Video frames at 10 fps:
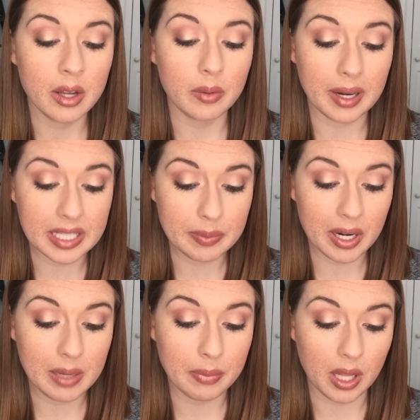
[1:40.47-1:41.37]

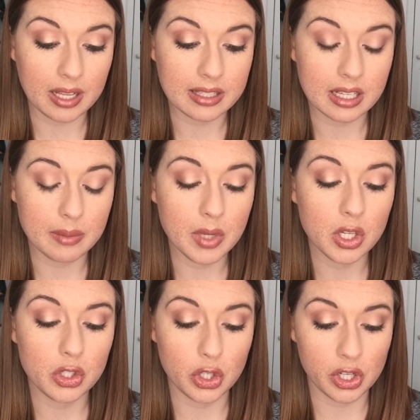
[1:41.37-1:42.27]
raspberry blossom,
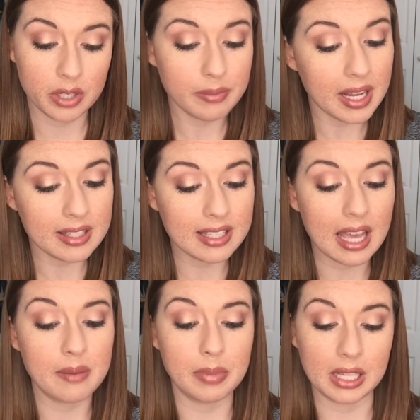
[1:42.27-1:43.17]
sugared musk,
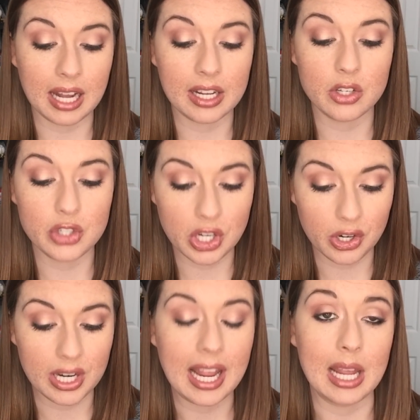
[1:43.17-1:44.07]
and black
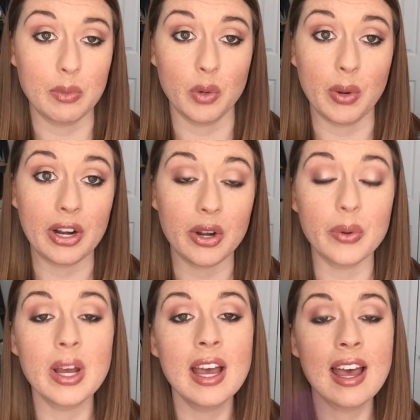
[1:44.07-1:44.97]
cherry amaretto.